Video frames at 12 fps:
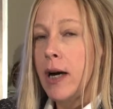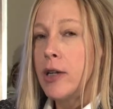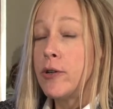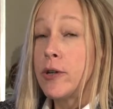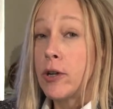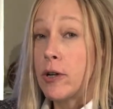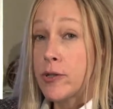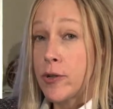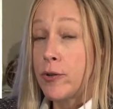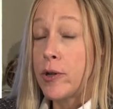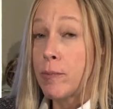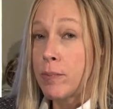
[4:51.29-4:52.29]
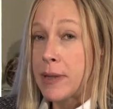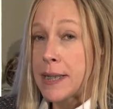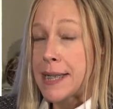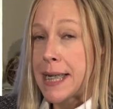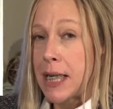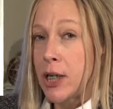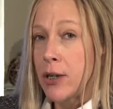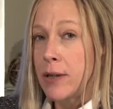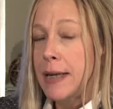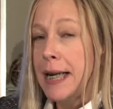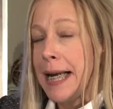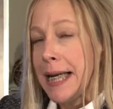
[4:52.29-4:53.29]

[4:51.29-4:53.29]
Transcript: You can also do compressed air.